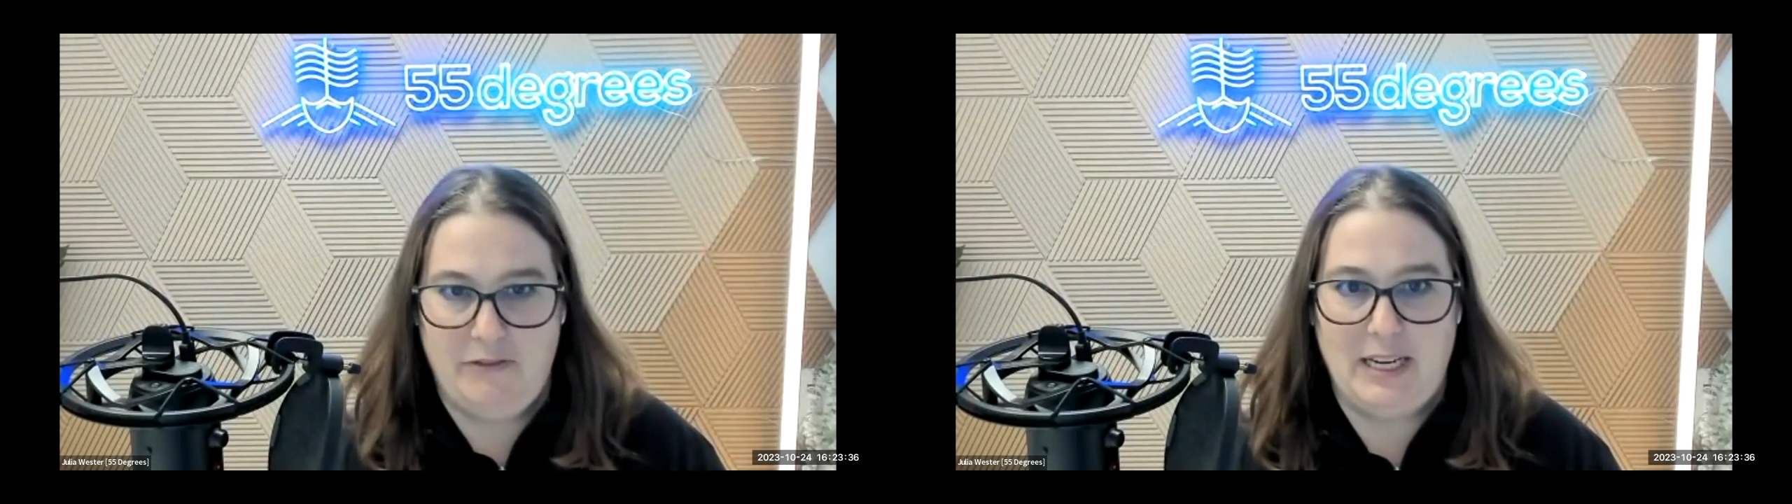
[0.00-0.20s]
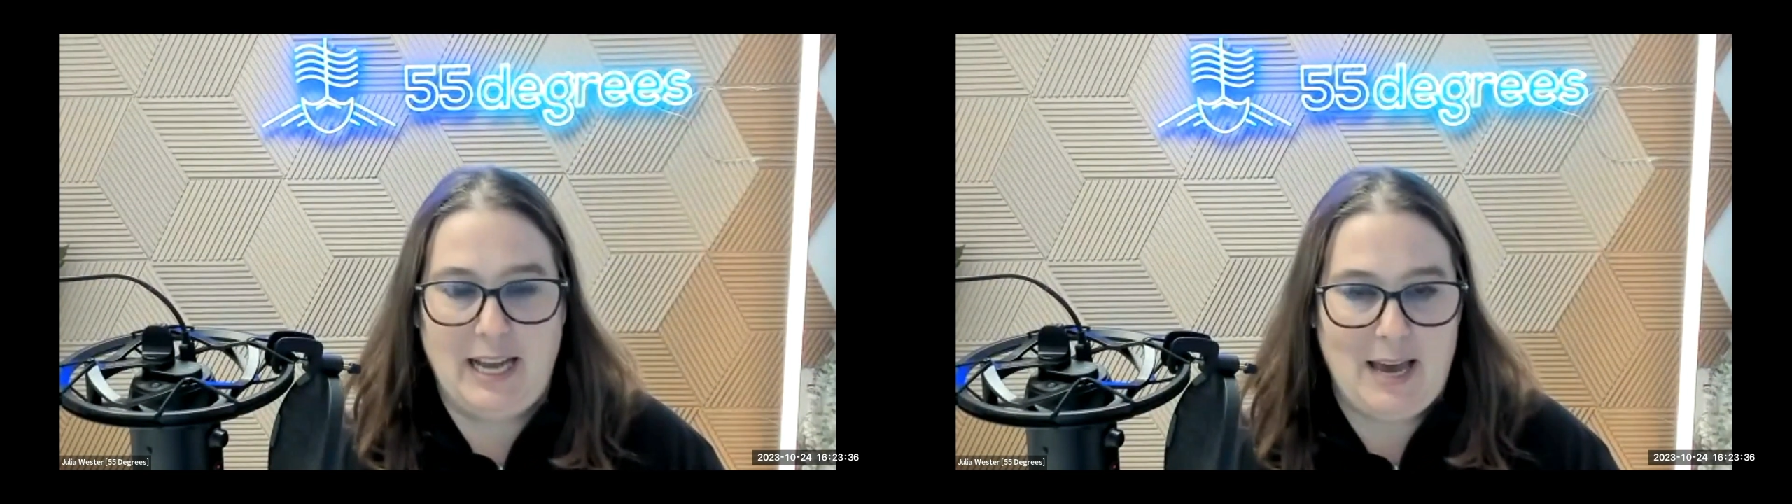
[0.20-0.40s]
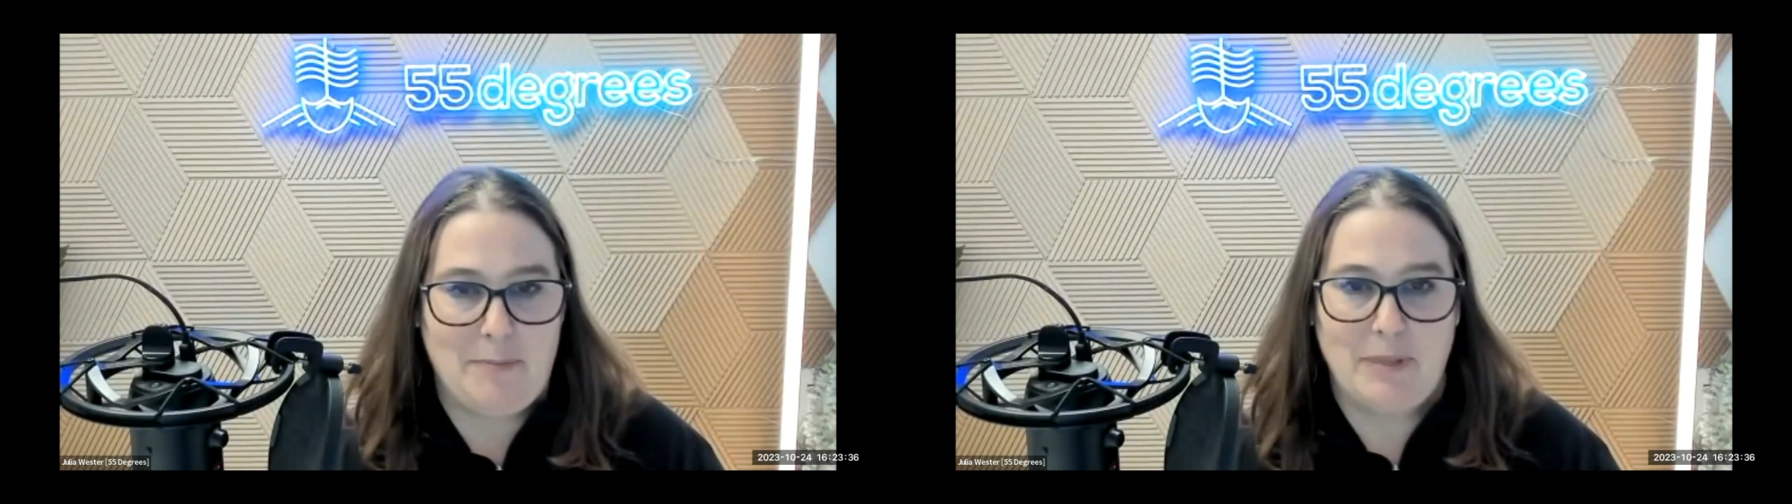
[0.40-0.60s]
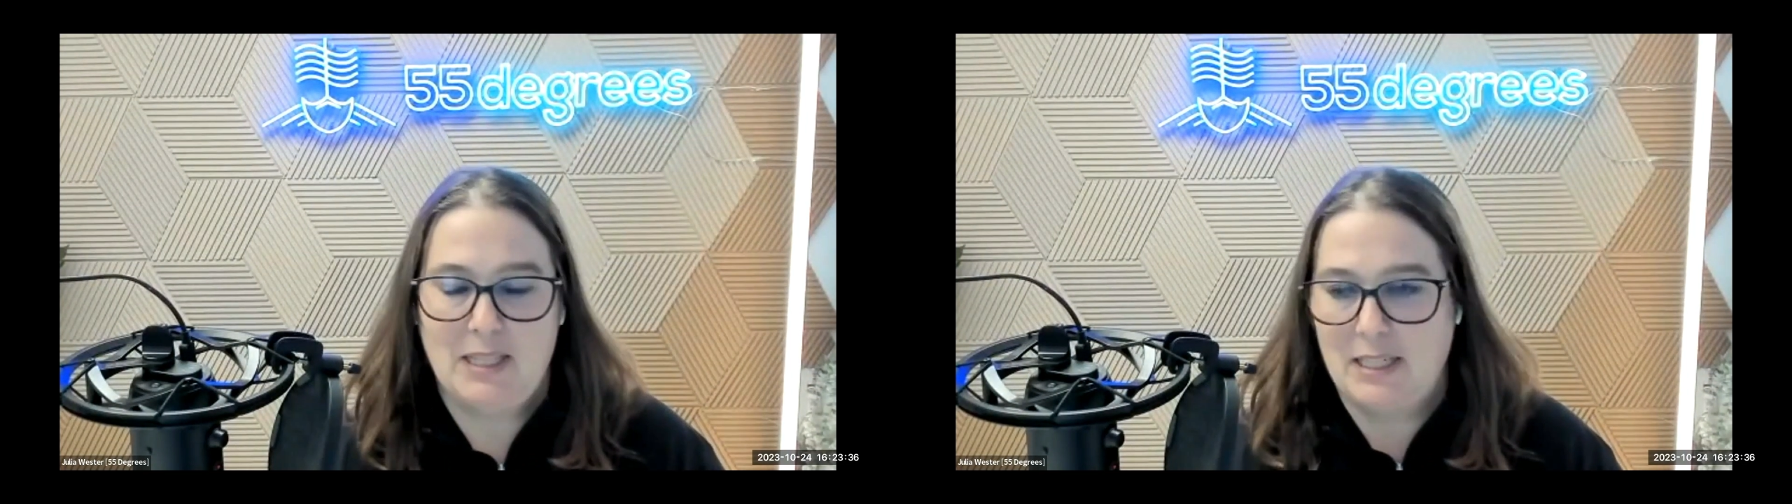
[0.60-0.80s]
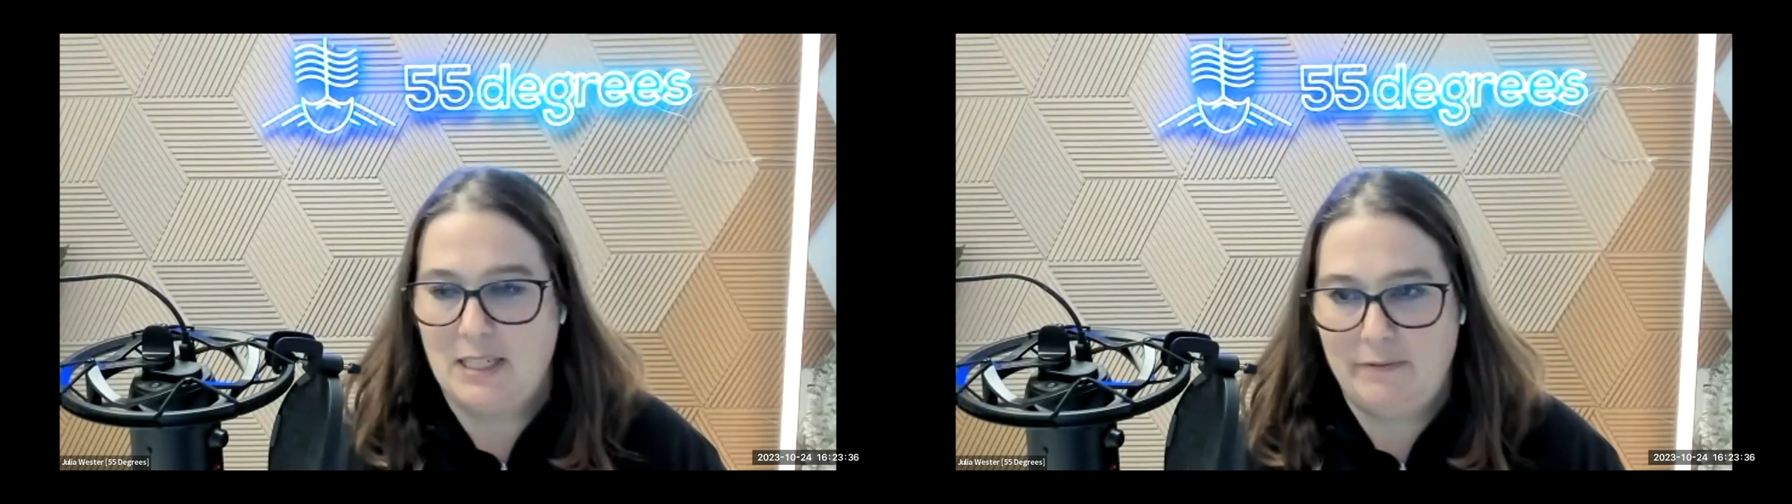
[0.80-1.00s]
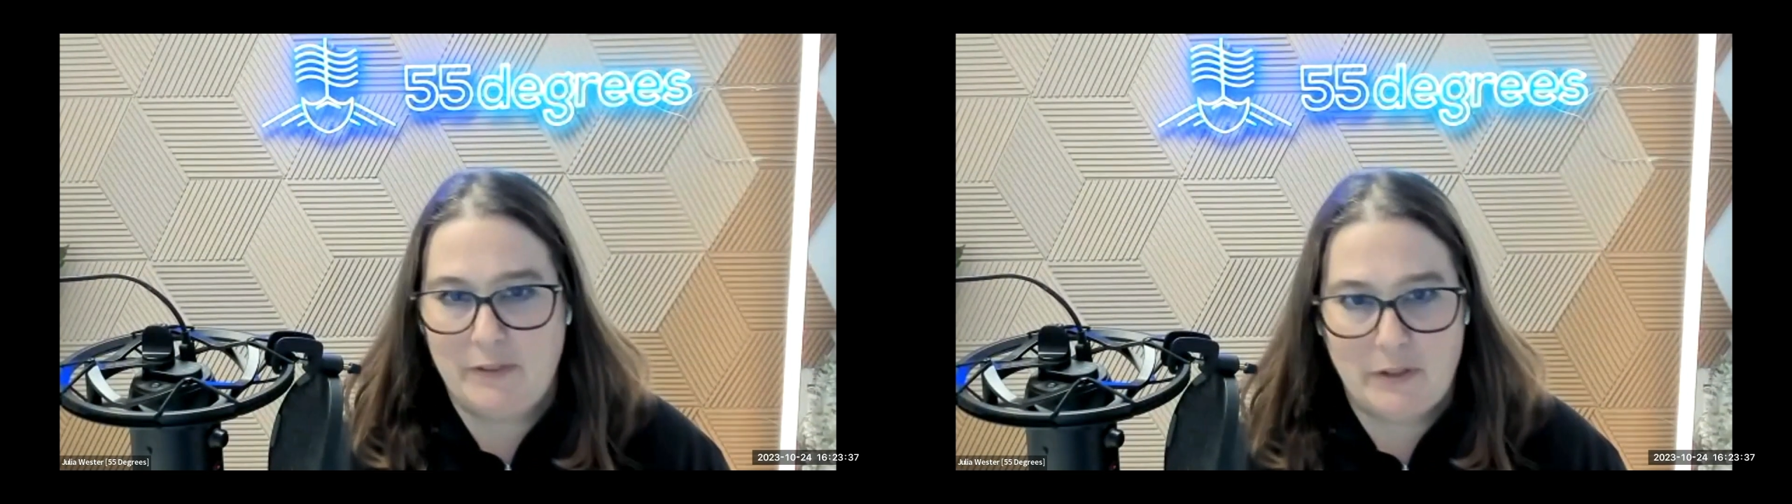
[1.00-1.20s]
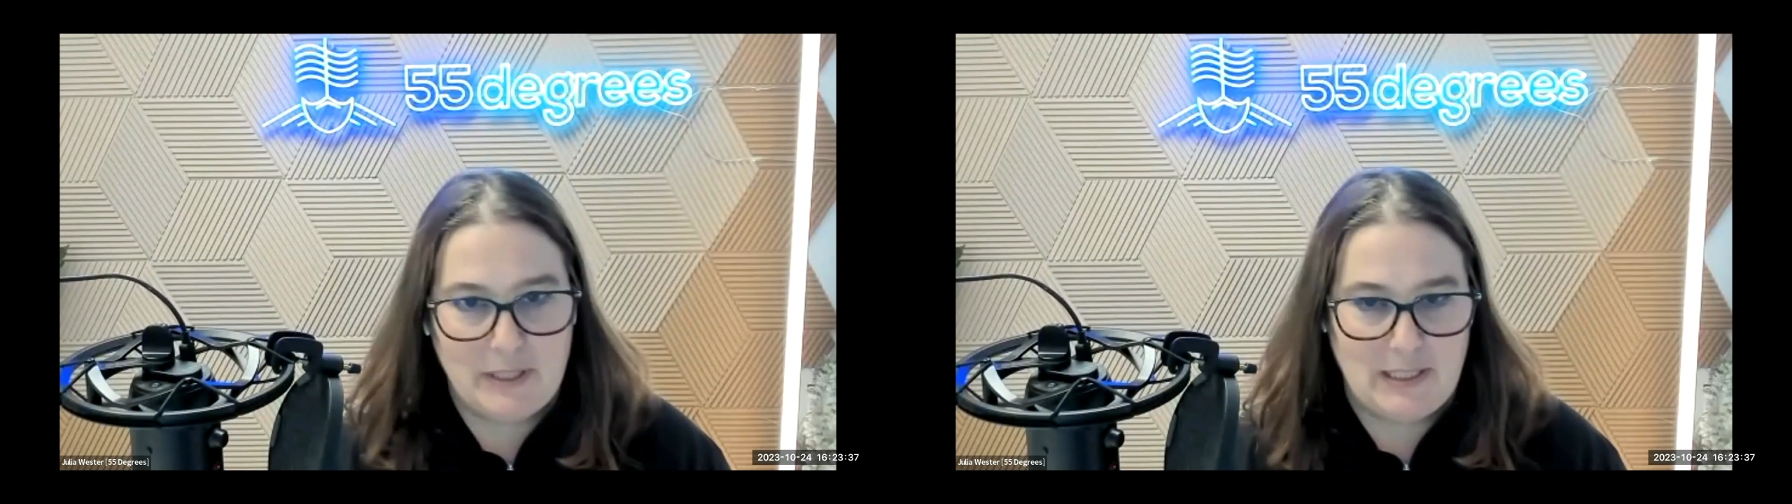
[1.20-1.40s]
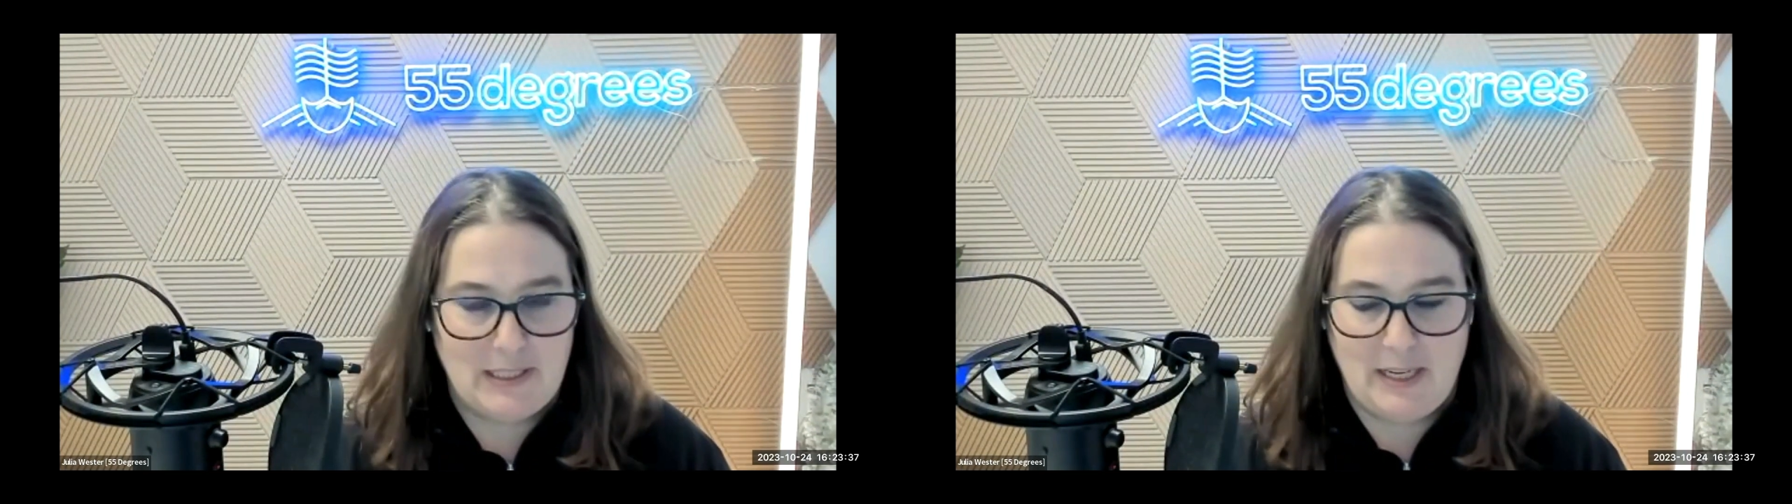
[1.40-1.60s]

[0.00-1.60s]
that happens and influences